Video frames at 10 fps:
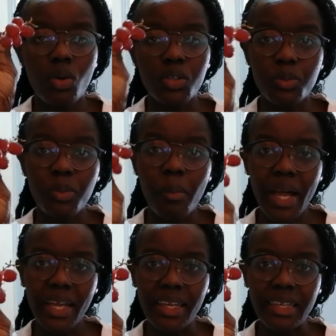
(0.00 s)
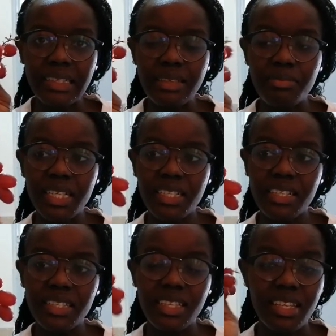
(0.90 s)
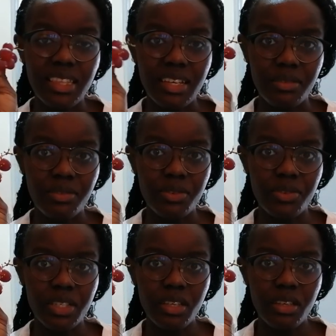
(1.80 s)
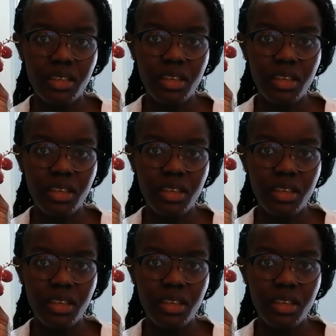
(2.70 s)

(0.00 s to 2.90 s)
Kwa supermarket, imagine isn't it 350?